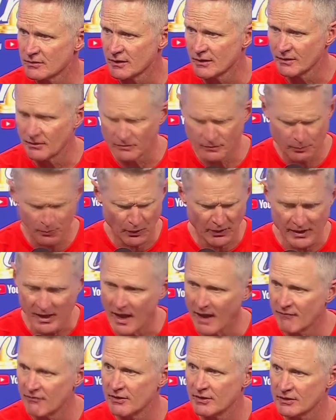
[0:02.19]
It was pretty
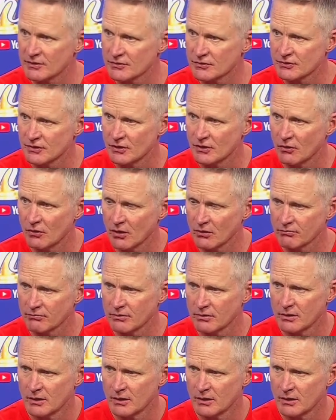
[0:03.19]
obvious, you know,